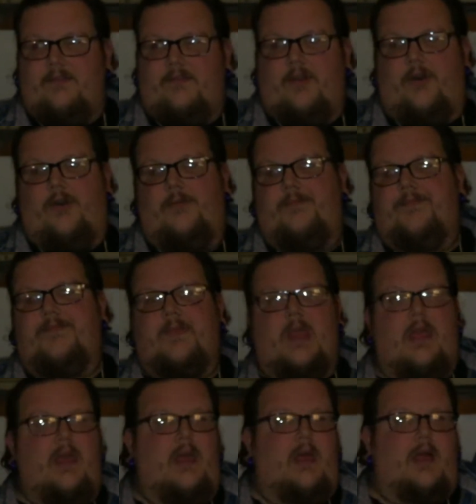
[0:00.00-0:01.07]
So
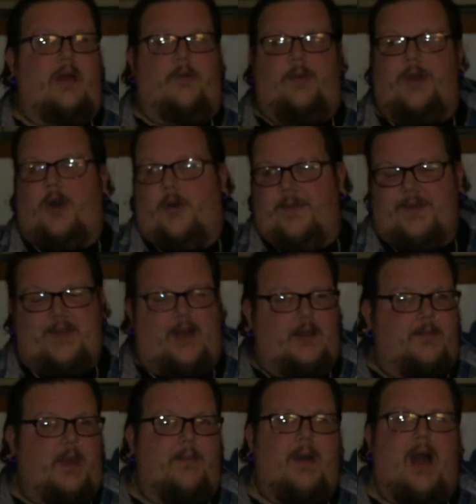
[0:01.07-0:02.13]
went home and talked
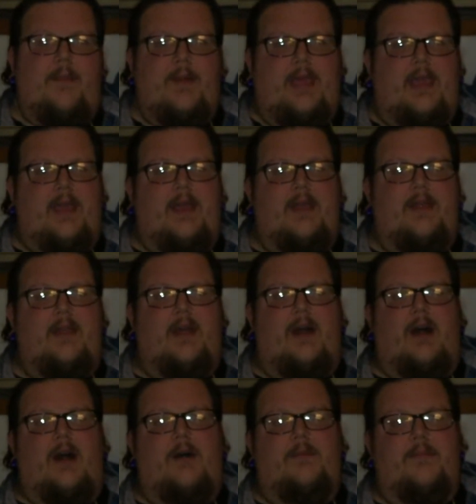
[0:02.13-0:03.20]
to my mom again.
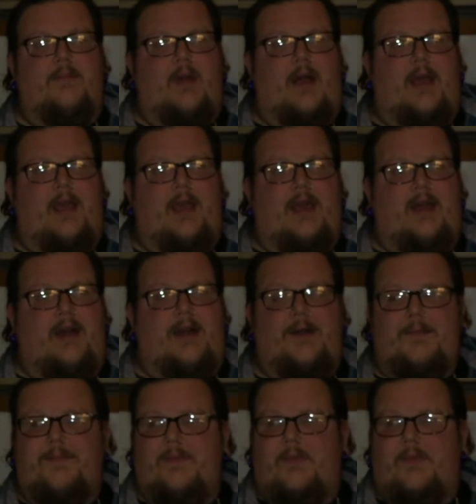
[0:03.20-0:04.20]
I